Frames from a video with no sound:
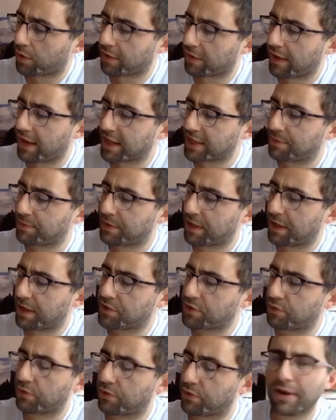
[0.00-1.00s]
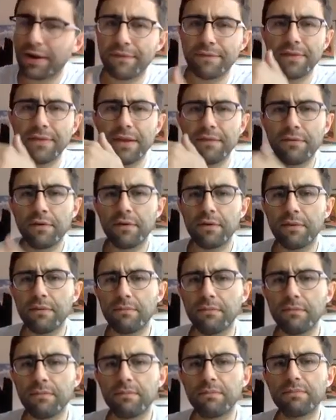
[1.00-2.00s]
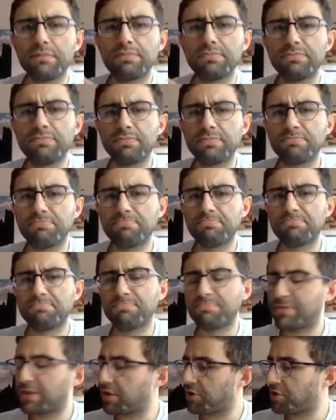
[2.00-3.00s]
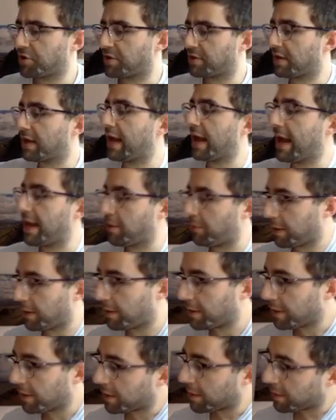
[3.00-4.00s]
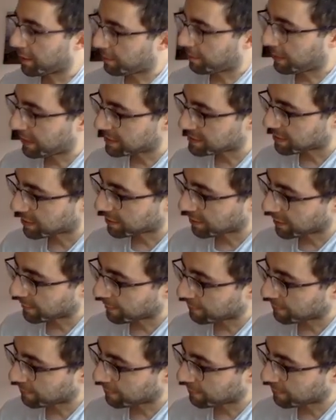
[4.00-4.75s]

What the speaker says: The exponential graph never touches. Anyway, basically,